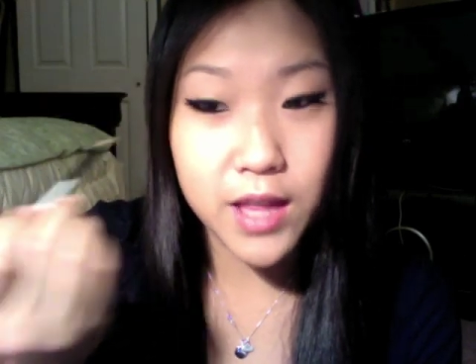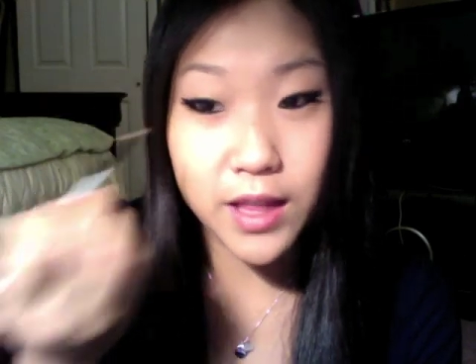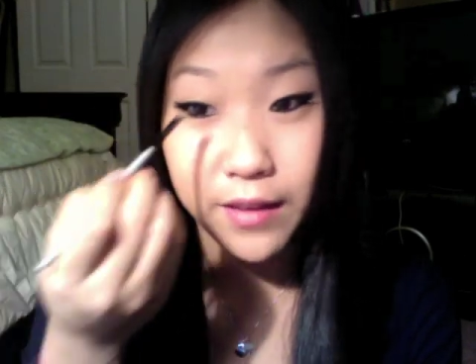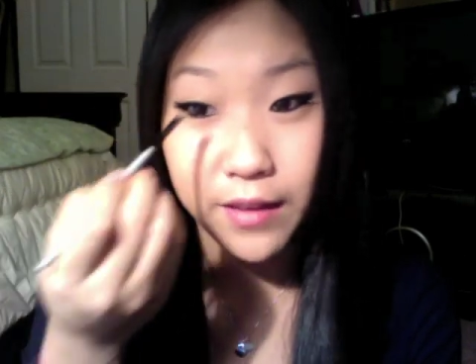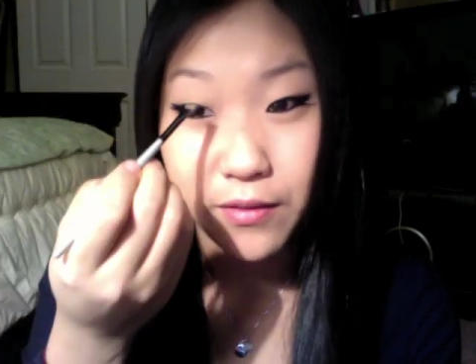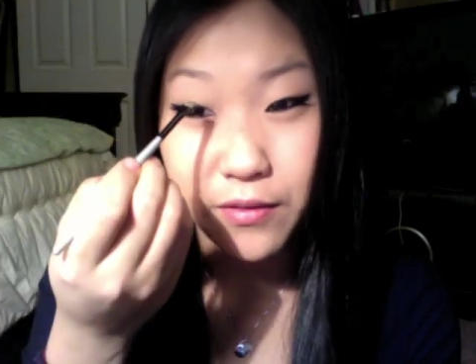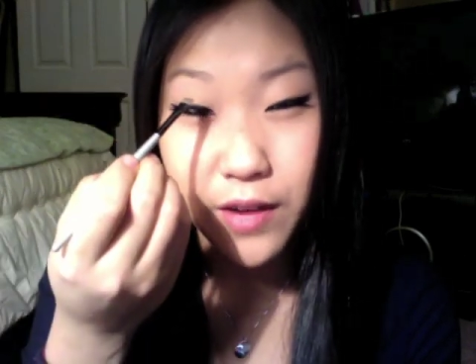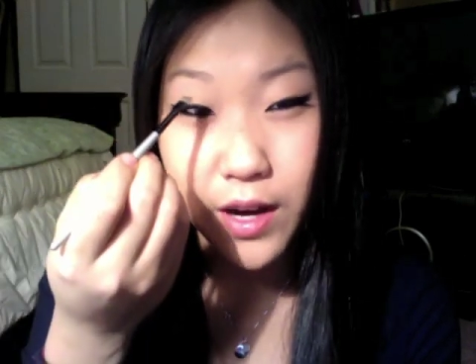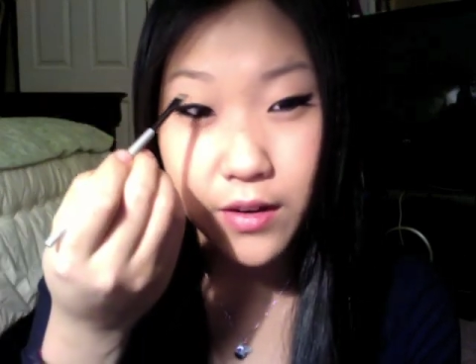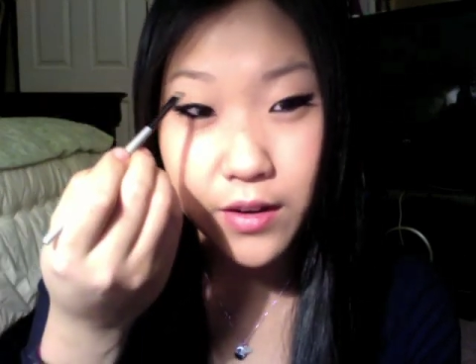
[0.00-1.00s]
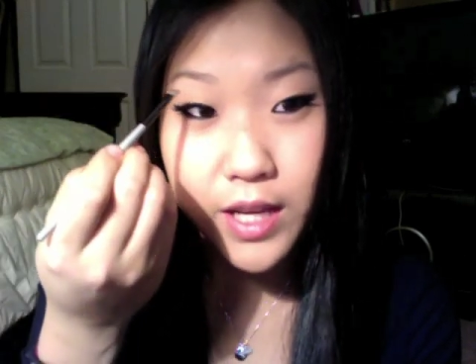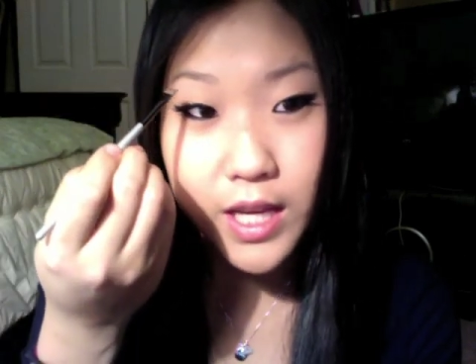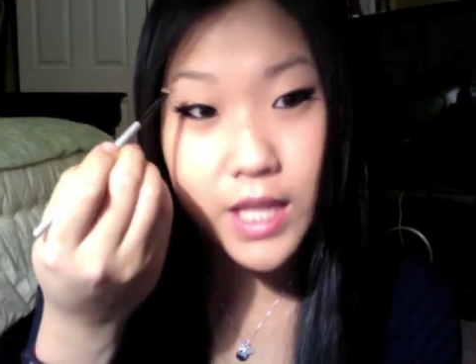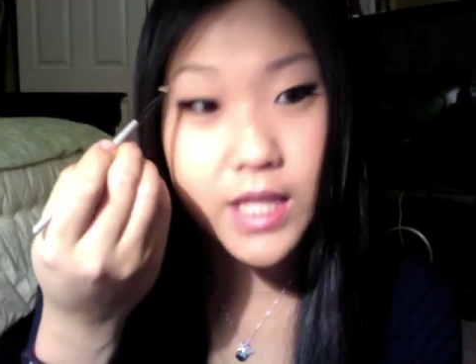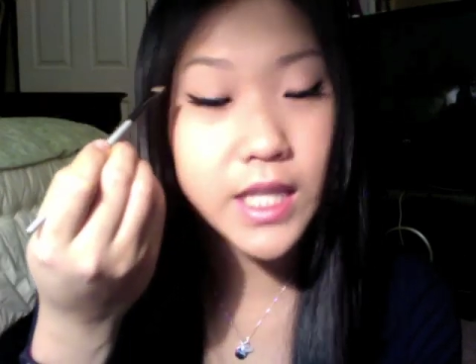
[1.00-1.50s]
like
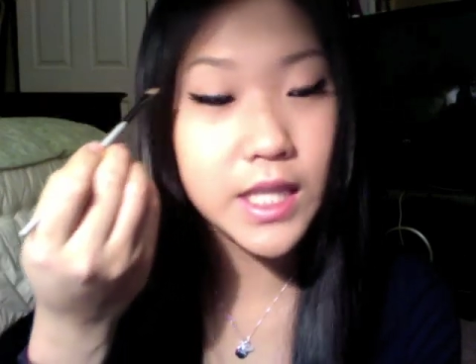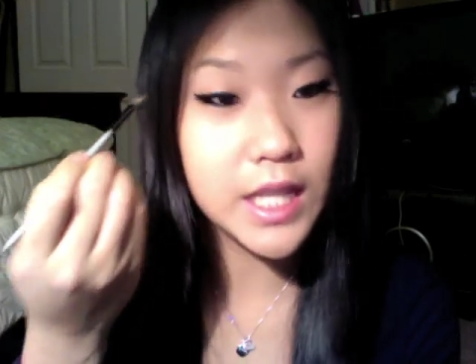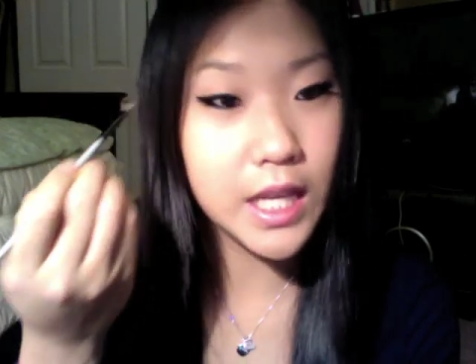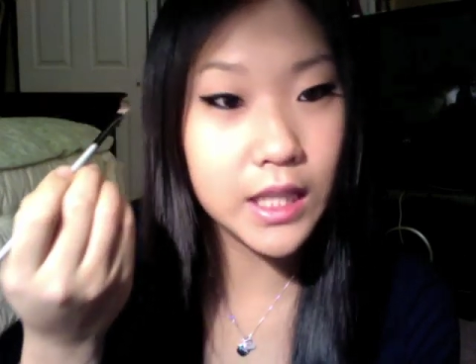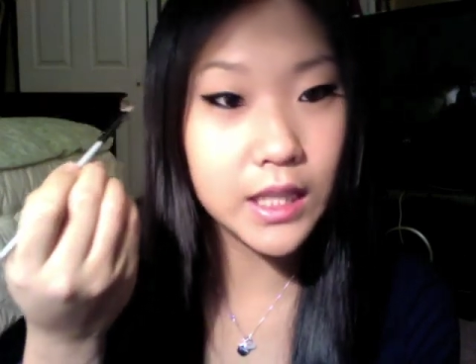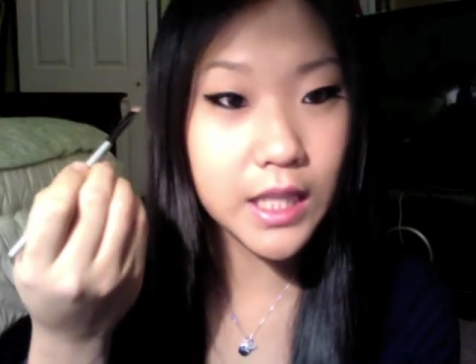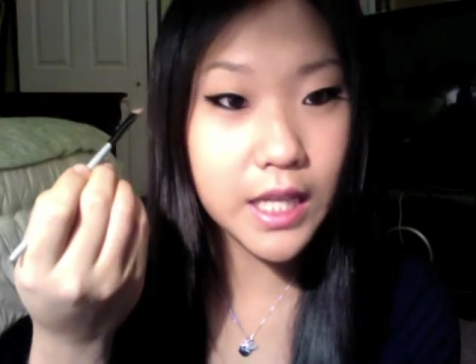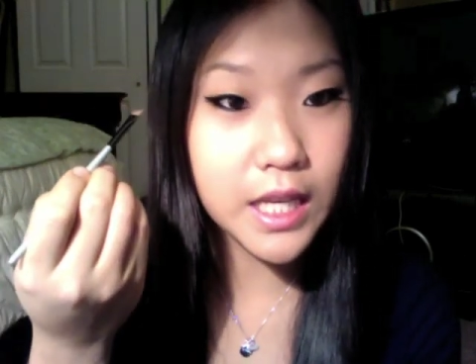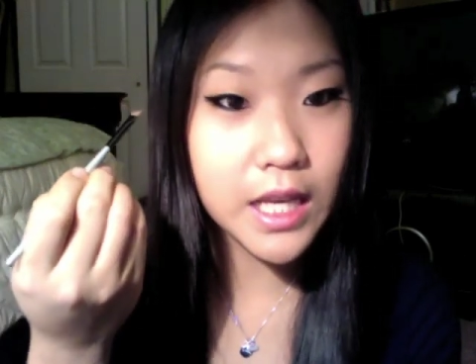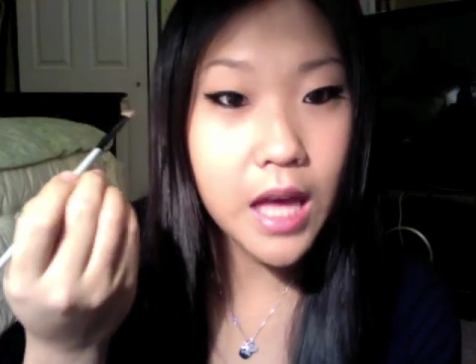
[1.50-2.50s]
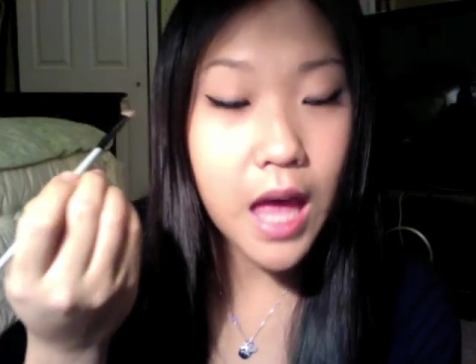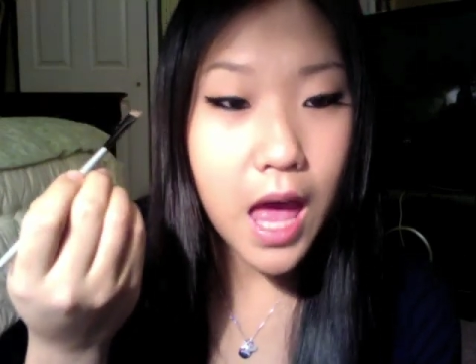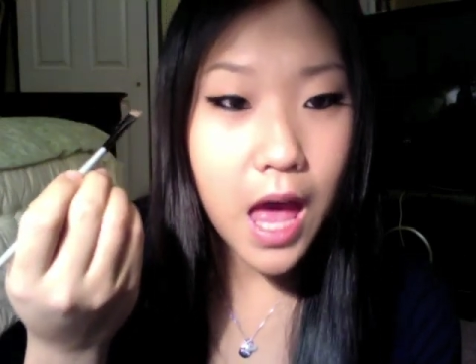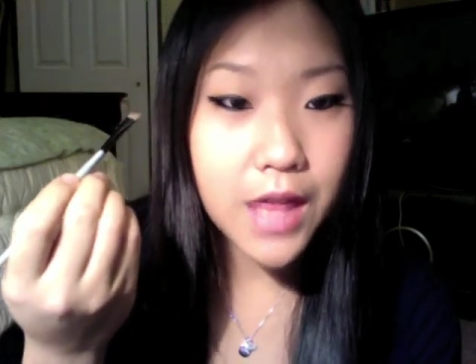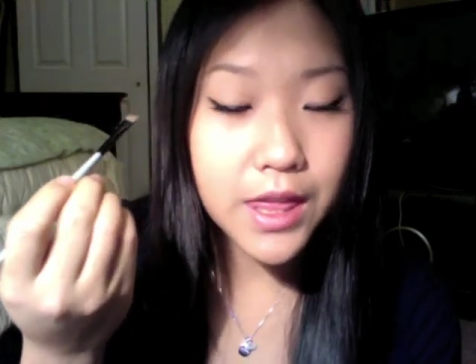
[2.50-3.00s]
very distinctly,
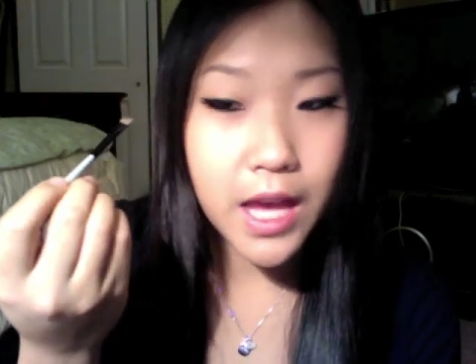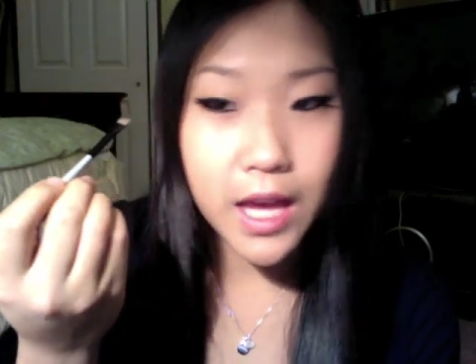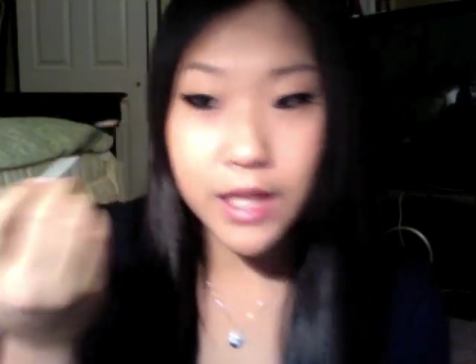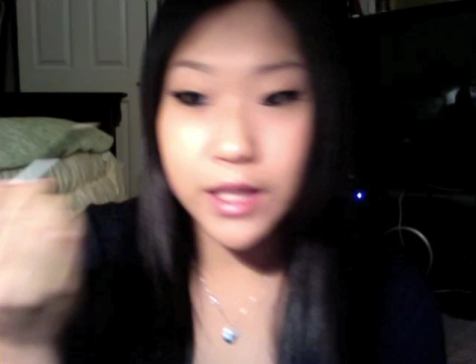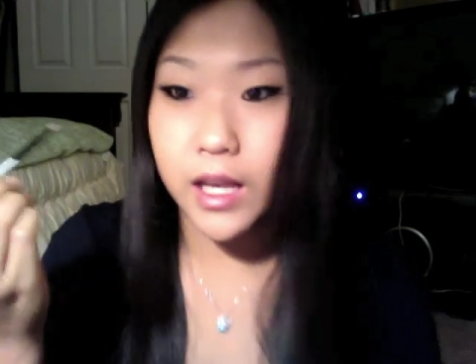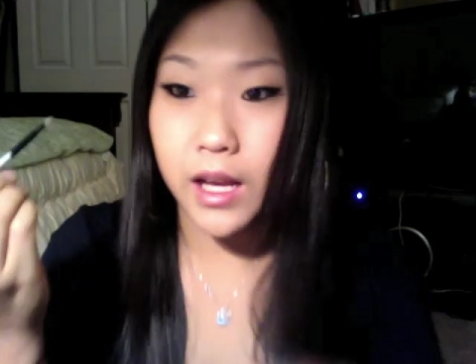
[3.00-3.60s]
and then